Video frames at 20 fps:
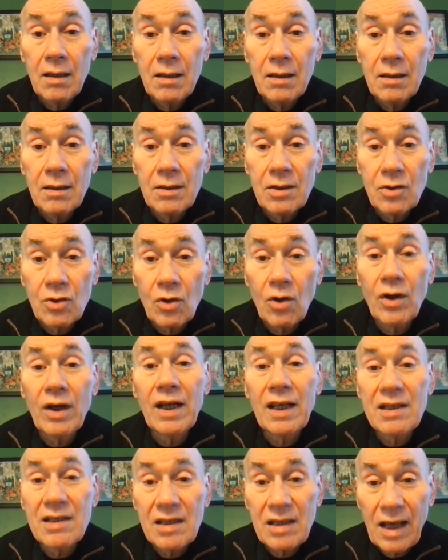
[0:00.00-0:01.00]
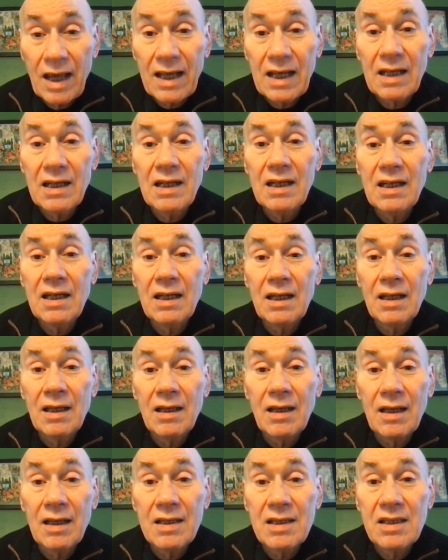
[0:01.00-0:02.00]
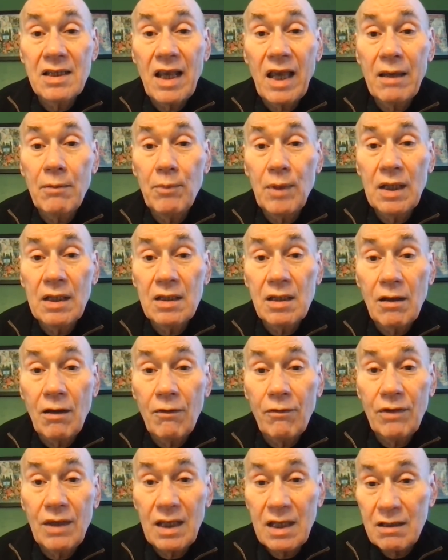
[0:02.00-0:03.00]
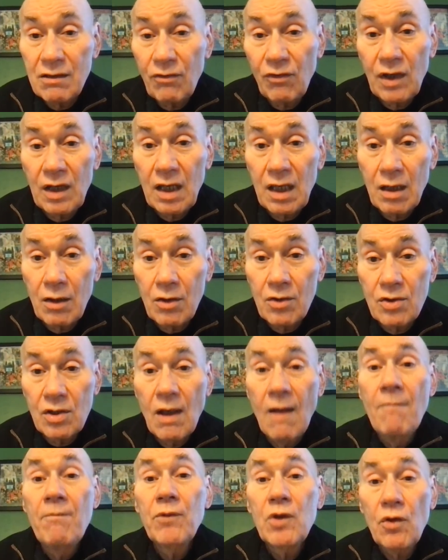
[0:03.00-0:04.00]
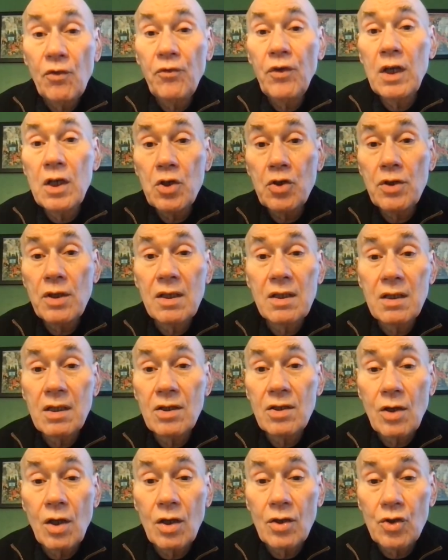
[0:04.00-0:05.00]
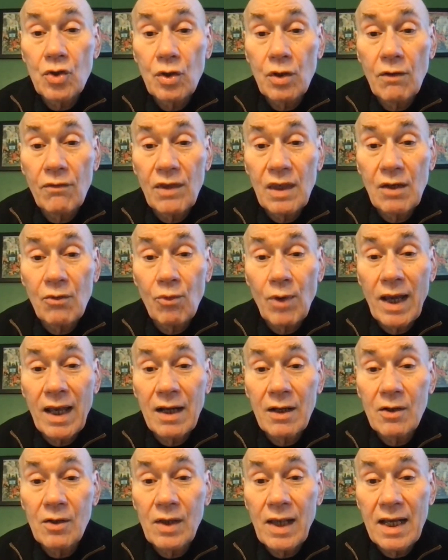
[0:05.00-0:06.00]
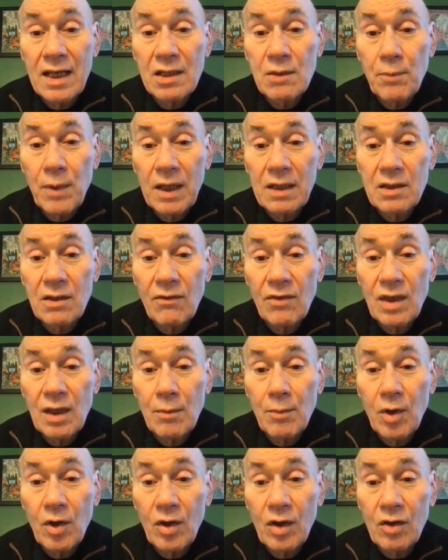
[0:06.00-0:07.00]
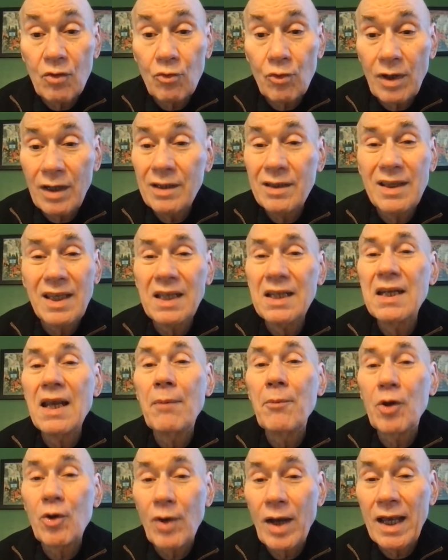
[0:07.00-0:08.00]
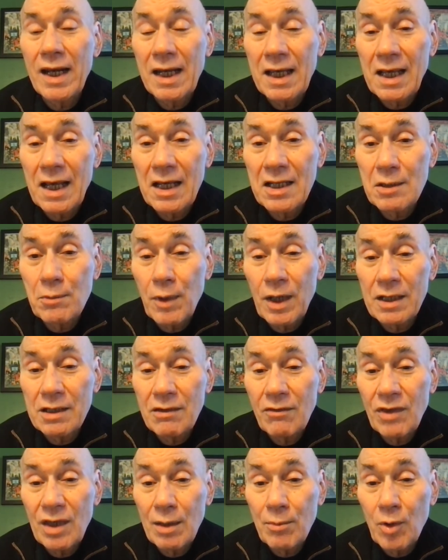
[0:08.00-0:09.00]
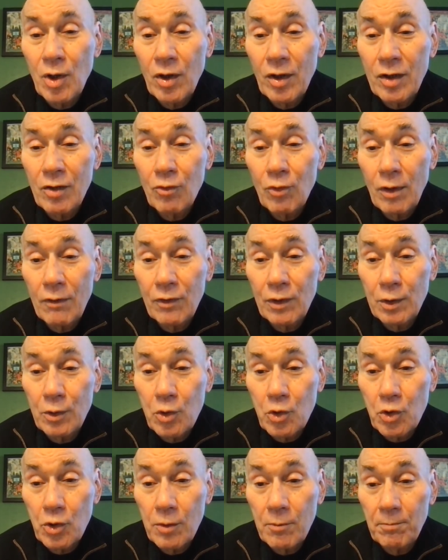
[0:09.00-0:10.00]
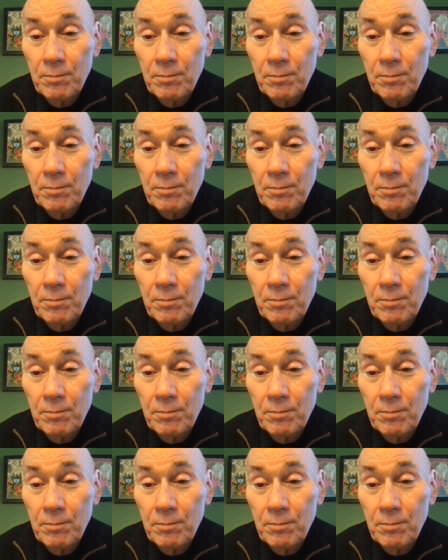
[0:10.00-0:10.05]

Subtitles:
start a second segment of these videos to finish this discussion of the radical aspects of the democratic aspects of the American Revolution.